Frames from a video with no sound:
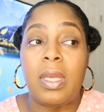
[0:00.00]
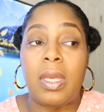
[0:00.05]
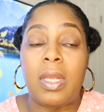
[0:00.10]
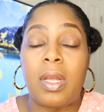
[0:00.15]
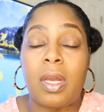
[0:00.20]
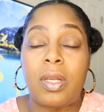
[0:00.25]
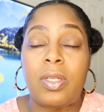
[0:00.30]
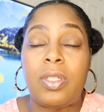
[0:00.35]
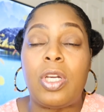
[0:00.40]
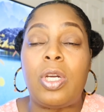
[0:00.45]

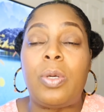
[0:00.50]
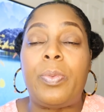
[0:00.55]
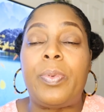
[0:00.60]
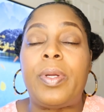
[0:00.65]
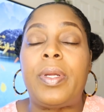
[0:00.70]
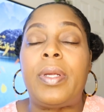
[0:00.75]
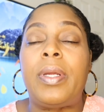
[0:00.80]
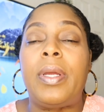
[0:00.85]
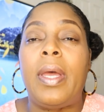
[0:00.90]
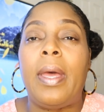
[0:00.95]
in
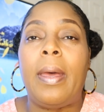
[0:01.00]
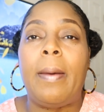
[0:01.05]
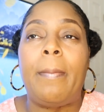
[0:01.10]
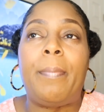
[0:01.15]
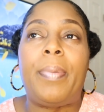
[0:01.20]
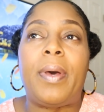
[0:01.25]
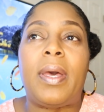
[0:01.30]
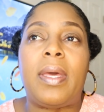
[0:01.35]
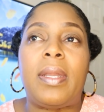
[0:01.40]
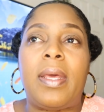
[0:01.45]
October.
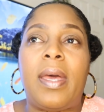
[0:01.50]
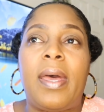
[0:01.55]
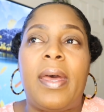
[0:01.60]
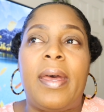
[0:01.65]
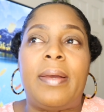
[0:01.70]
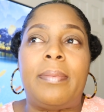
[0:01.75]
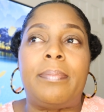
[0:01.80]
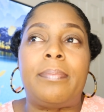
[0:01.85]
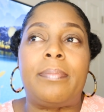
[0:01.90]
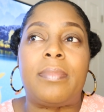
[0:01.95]
But
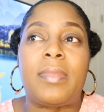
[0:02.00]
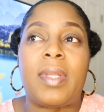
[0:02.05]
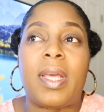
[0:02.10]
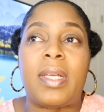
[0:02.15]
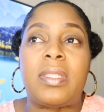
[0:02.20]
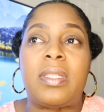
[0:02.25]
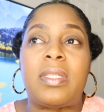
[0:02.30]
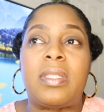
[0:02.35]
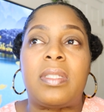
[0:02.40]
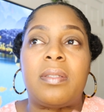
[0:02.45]
um,
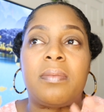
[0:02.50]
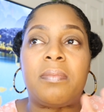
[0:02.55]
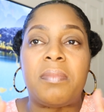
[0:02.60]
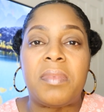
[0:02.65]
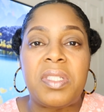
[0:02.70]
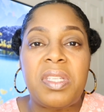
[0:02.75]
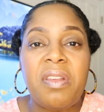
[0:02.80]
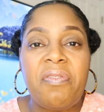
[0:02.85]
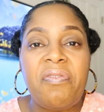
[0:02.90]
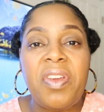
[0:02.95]
that's
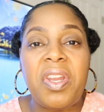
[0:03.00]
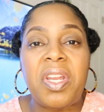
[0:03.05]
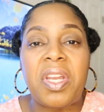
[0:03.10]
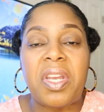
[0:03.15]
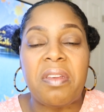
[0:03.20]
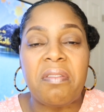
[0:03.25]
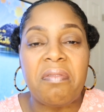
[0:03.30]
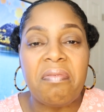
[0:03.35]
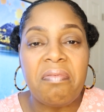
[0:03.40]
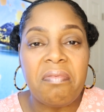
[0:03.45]

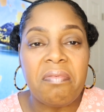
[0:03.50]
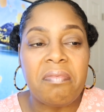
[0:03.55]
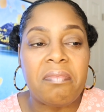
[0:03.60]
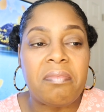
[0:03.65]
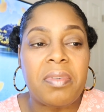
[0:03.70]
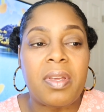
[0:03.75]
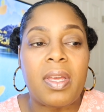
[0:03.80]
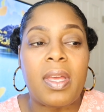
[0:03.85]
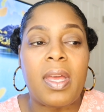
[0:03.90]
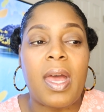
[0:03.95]
definitive.
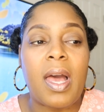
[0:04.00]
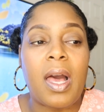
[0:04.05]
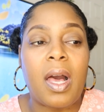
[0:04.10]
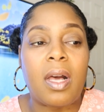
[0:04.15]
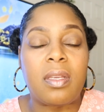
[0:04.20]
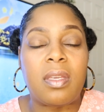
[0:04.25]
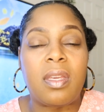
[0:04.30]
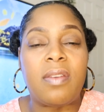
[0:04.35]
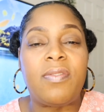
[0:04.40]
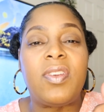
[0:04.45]

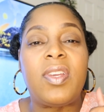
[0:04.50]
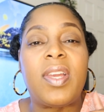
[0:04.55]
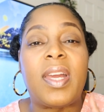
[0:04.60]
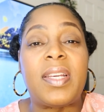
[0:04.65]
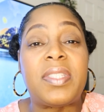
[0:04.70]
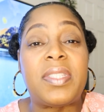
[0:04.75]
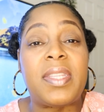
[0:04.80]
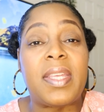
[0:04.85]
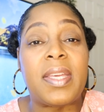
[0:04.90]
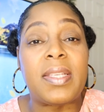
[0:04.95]
I'll give you
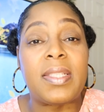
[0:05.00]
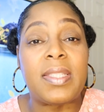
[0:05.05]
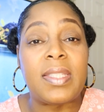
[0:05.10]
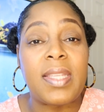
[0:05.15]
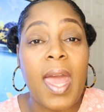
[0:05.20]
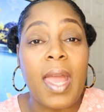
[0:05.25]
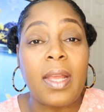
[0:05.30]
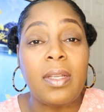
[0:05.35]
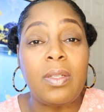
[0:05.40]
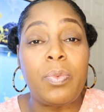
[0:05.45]
guys the
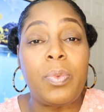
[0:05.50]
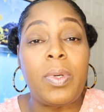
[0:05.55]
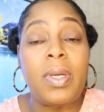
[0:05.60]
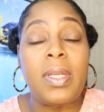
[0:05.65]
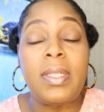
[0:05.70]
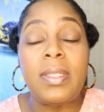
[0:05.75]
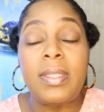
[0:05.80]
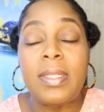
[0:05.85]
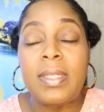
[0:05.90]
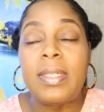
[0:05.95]
exact
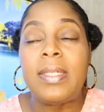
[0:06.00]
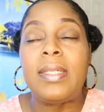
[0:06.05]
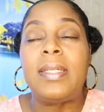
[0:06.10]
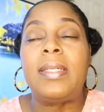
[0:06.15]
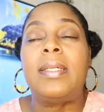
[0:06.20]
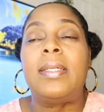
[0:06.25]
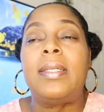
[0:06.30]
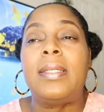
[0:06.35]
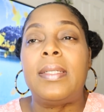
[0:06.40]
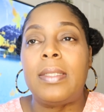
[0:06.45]
one
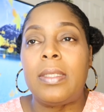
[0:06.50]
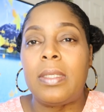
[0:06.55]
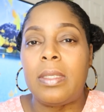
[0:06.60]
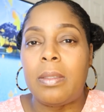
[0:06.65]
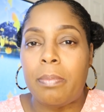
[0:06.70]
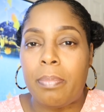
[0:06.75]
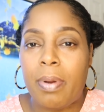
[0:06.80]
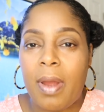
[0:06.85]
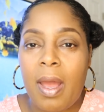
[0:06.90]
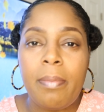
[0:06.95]

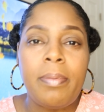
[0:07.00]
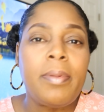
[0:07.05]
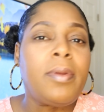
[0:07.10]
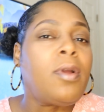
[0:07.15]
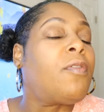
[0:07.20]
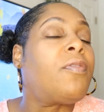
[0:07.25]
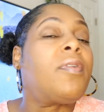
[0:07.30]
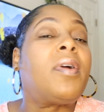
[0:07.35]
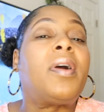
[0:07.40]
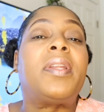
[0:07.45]
probably
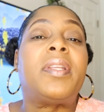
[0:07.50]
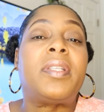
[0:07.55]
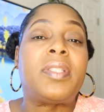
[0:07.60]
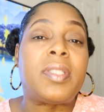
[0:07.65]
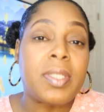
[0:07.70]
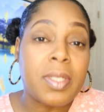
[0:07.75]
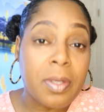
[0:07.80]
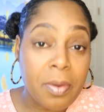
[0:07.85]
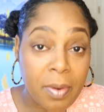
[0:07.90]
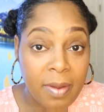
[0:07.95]
over on
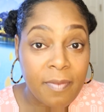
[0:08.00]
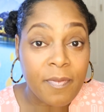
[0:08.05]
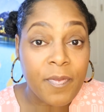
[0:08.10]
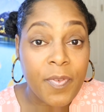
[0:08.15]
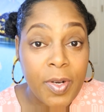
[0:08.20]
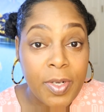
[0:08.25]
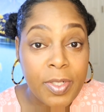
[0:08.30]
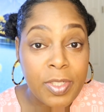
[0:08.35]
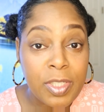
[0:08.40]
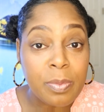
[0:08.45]
Instagram
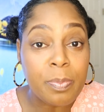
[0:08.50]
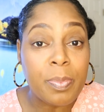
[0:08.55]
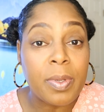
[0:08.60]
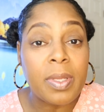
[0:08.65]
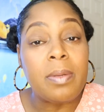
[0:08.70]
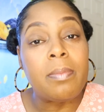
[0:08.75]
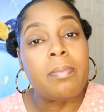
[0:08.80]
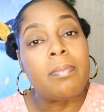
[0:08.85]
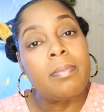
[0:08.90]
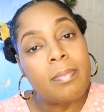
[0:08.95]
first,
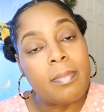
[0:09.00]
but